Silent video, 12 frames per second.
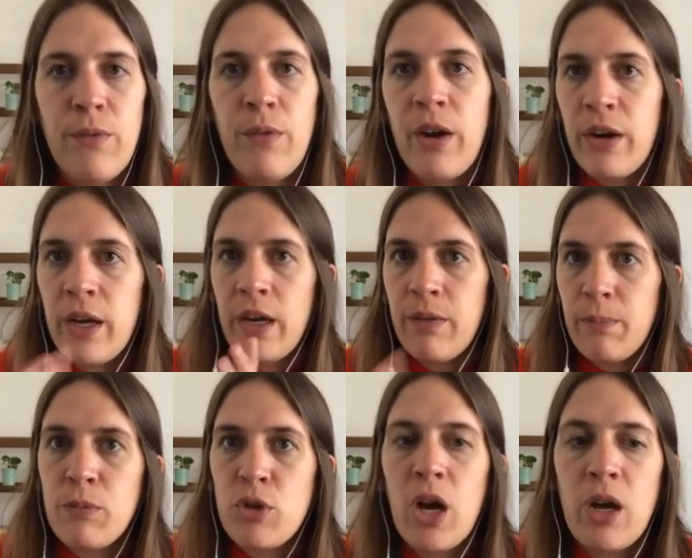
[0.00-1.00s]
very
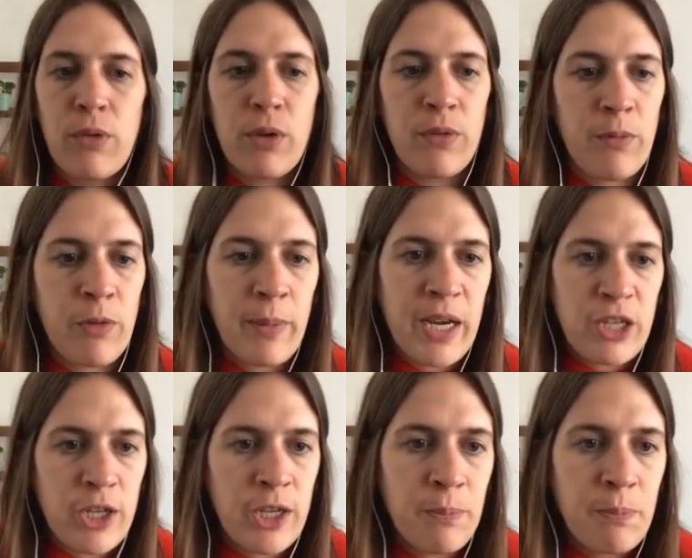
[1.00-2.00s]
chock full of
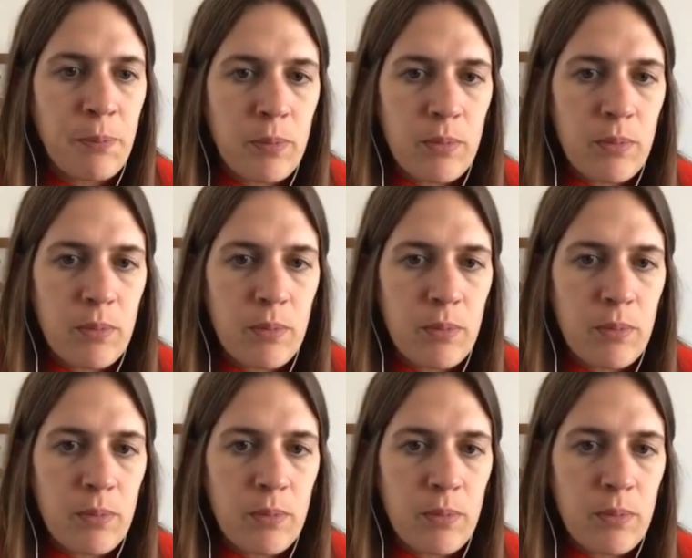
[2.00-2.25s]
information.